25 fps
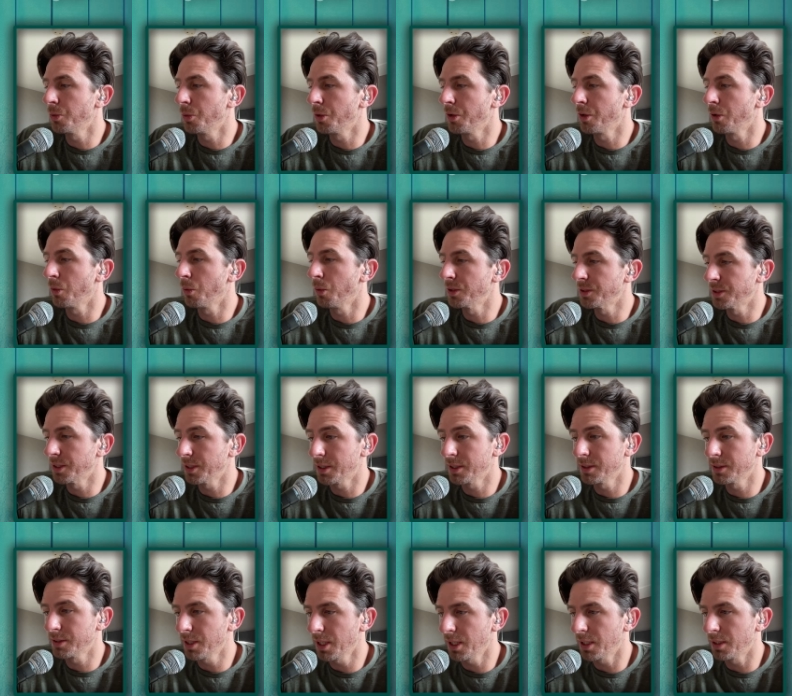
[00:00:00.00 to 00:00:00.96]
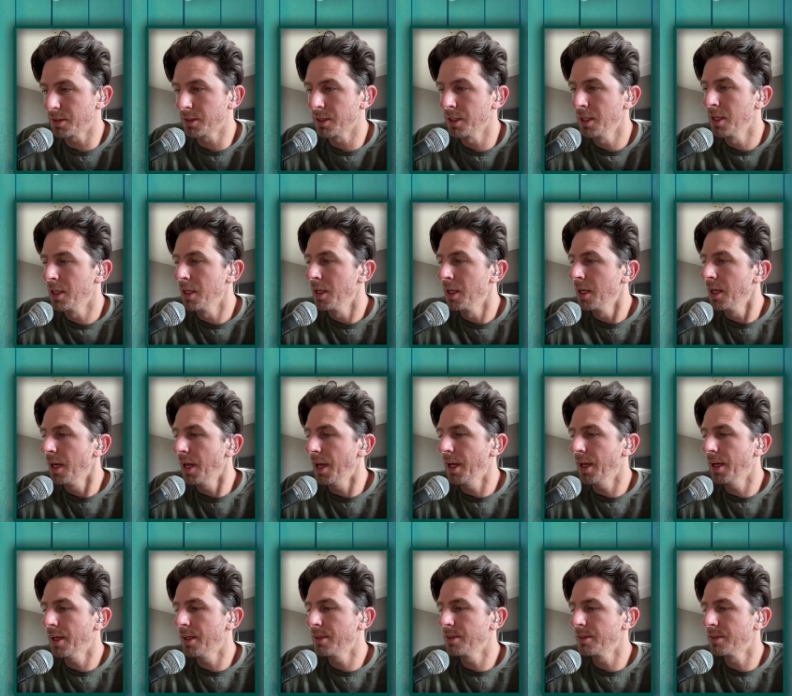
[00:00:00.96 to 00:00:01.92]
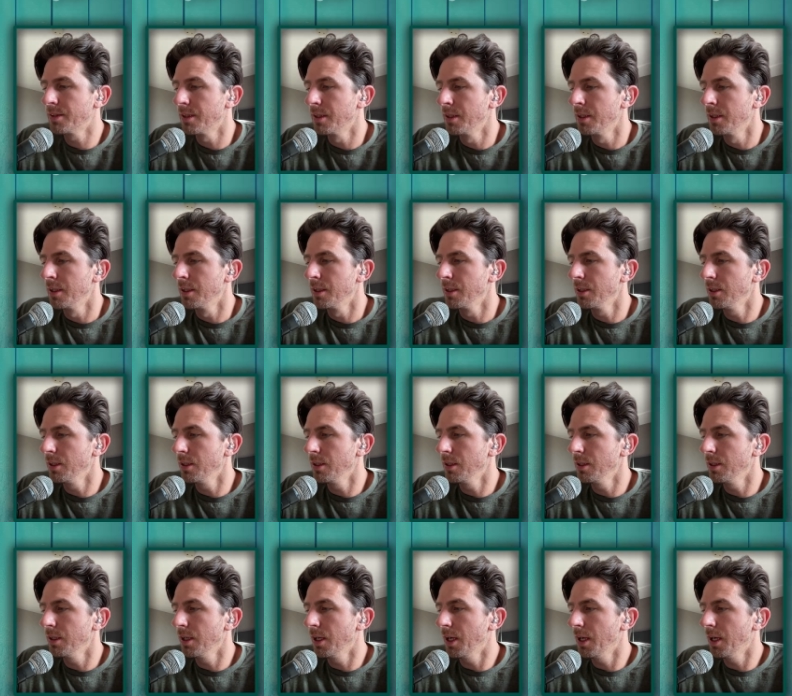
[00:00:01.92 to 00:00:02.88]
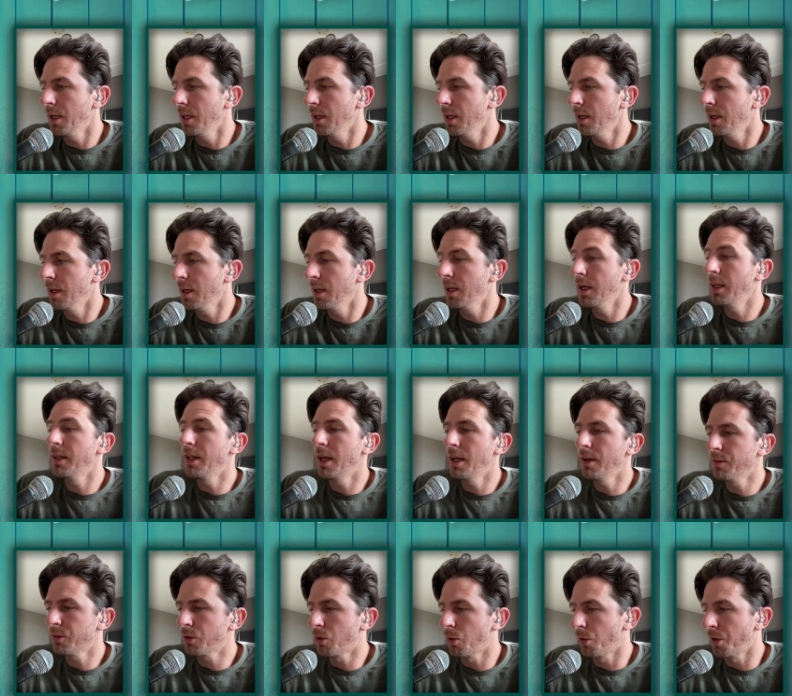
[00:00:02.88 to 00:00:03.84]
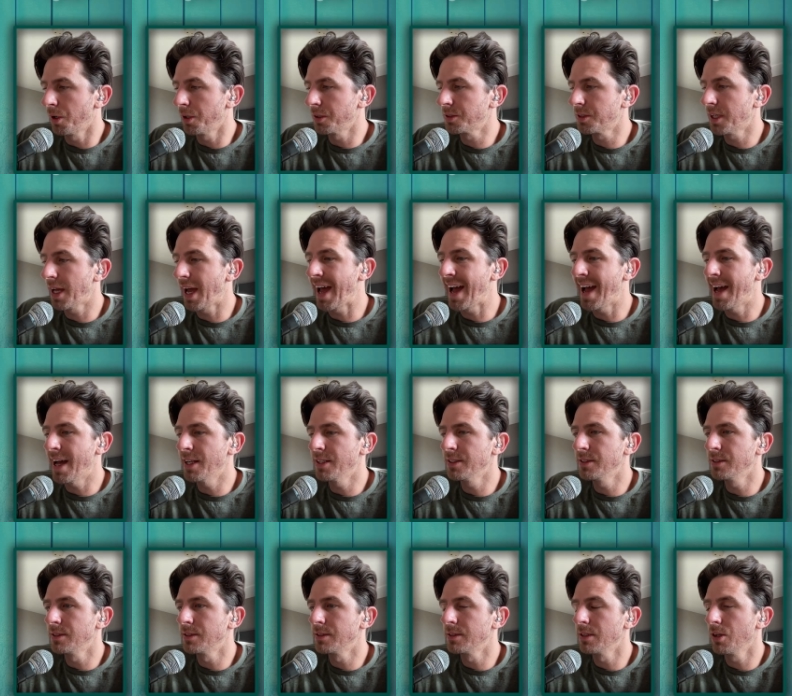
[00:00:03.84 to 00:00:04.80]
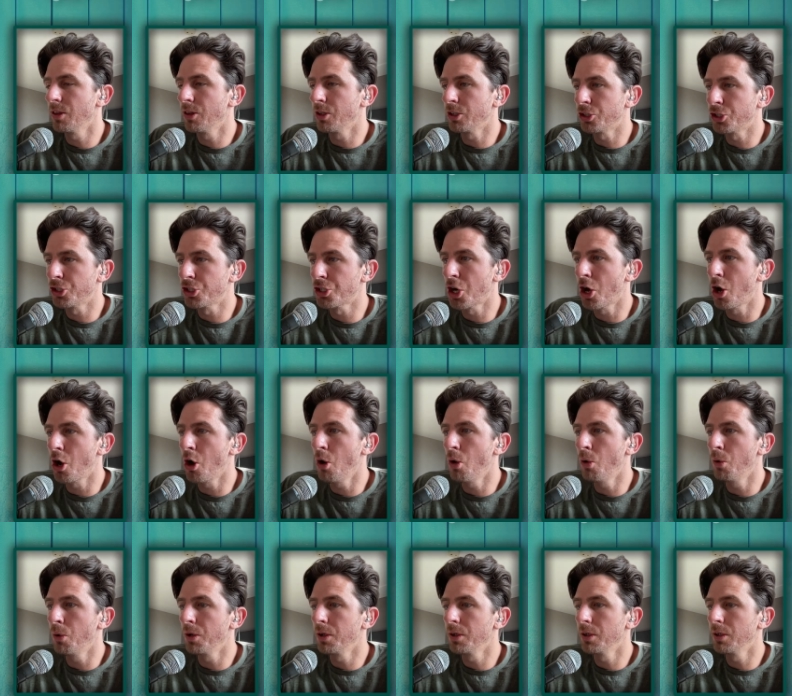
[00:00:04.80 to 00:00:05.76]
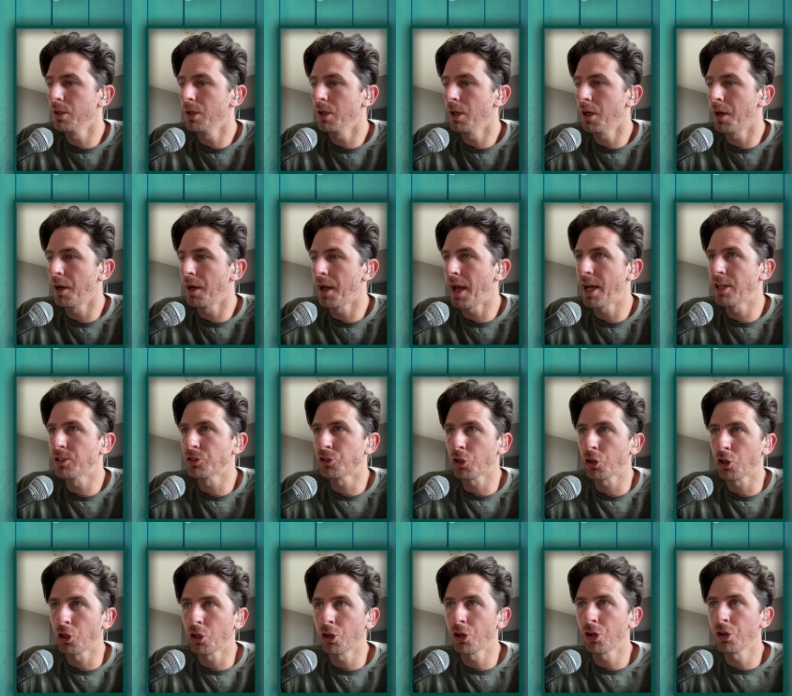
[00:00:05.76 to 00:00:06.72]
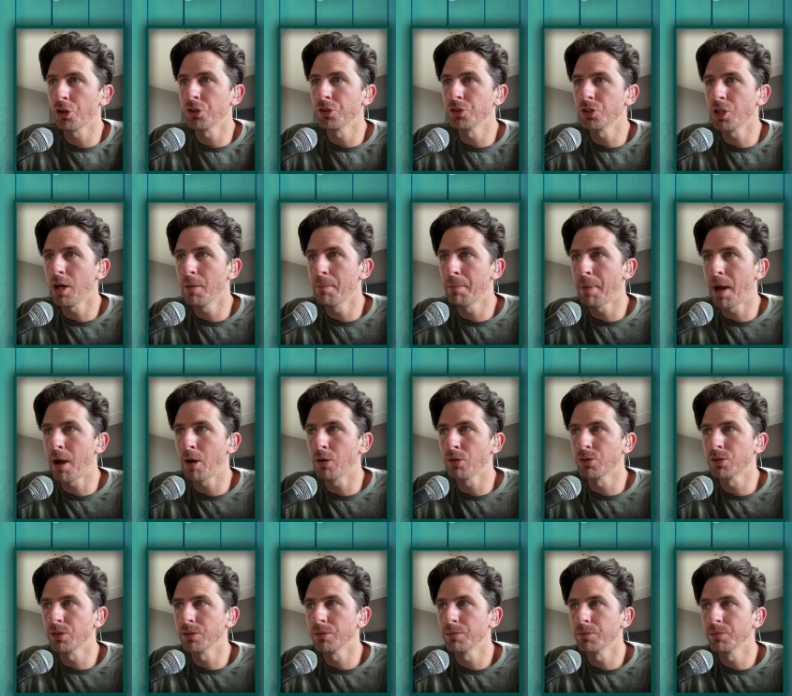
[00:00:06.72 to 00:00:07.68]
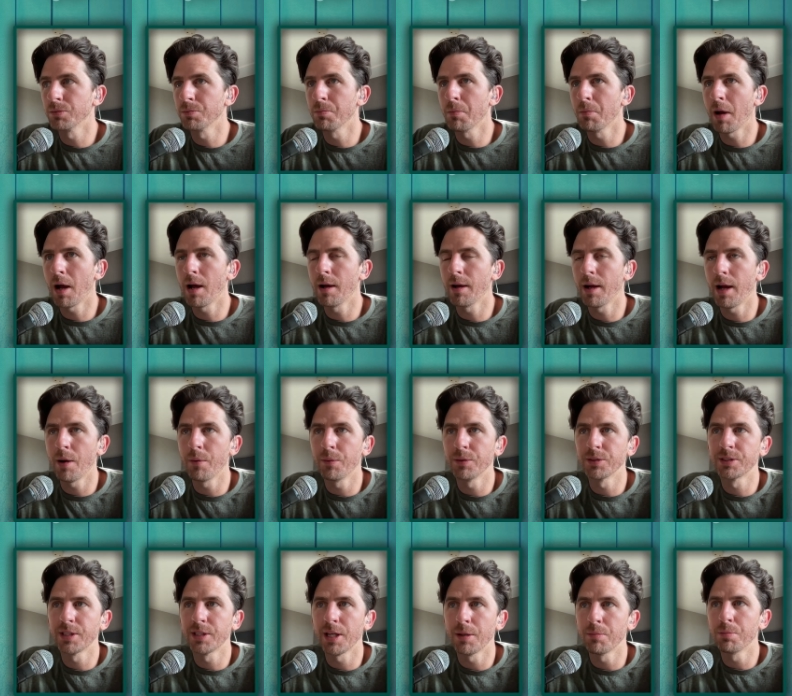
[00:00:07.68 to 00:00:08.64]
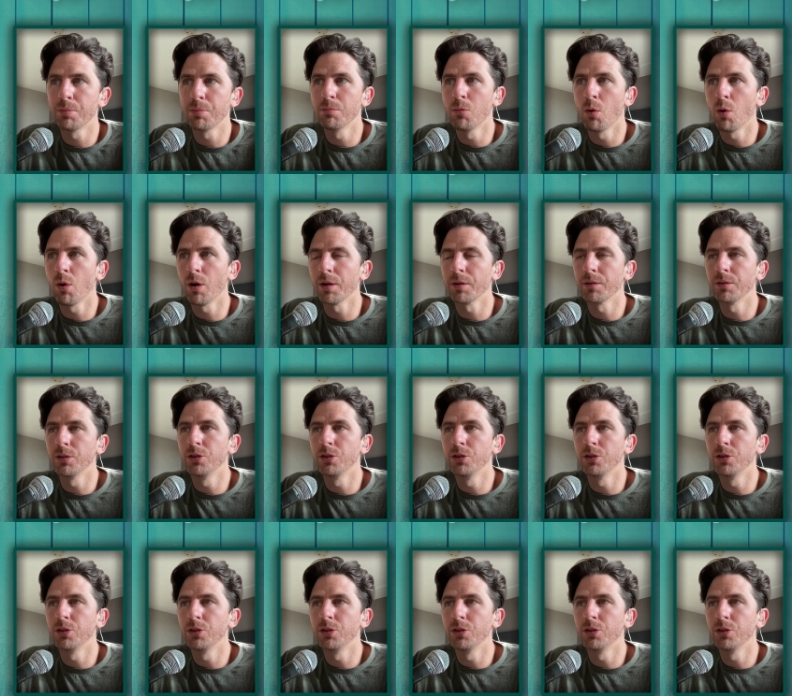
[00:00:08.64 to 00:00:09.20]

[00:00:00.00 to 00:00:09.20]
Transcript: where there wasn't consent, and uh, and then of course as the show uh, has learned about I would say more,